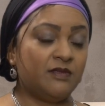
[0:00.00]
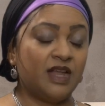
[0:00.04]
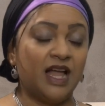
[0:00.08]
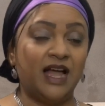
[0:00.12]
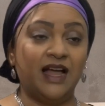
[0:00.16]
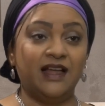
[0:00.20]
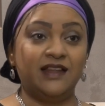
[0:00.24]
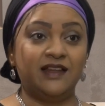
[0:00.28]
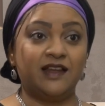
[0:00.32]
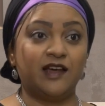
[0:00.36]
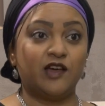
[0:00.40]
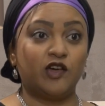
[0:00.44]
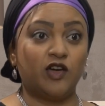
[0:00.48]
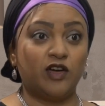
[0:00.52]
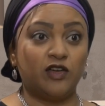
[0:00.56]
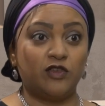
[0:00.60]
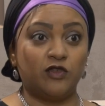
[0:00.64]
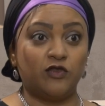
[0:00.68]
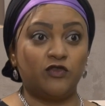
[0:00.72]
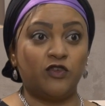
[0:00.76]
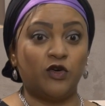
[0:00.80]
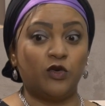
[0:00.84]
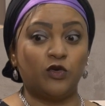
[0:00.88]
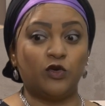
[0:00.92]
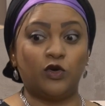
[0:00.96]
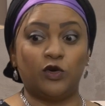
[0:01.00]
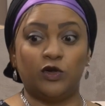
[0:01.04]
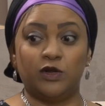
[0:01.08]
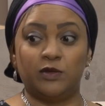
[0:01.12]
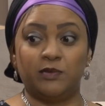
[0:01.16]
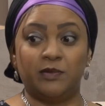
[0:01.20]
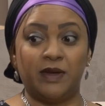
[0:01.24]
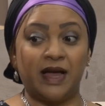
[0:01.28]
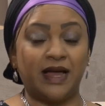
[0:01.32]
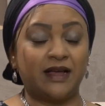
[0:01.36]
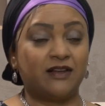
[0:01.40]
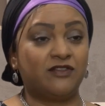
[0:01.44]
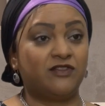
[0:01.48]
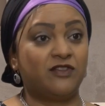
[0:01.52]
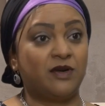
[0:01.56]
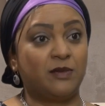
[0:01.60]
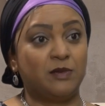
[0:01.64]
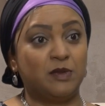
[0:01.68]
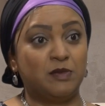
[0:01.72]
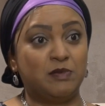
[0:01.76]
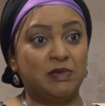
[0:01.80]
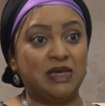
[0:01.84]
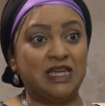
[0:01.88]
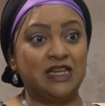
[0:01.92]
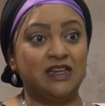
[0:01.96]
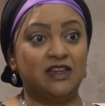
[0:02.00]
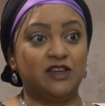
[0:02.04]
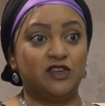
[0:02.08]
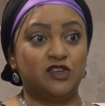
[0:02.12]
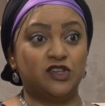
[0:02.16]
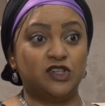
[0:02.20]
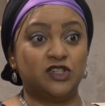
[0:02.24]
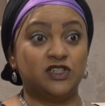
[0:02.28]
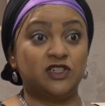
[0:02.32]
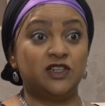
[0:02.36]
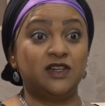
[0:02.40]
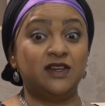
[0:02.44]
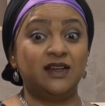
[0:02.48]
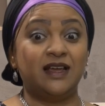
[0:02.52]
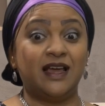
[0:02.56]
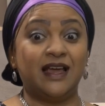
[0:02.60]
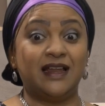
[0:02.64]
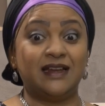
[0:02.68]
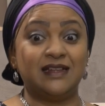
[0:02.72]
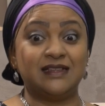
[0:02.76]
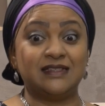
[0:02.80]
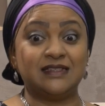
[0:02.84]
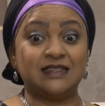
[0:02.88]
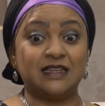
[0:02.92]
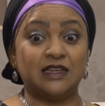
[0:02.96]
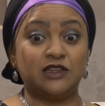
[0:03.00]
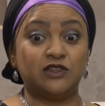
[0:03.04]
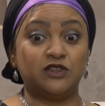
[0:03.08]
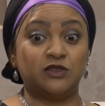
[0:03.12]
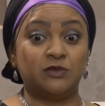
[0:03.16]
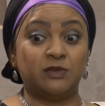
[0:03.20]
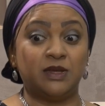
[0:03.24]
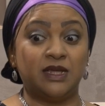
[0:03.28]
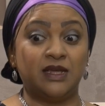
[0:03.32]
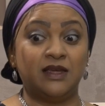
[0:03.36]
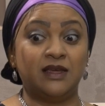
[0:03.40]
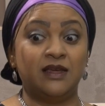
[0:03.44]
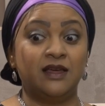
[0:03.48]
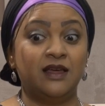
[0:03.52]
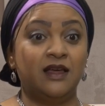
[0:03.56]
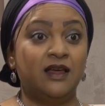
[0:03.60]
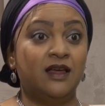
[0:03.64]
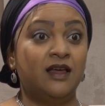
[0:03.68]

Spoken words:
and I got a phone call back from the pediatrician, and he said to me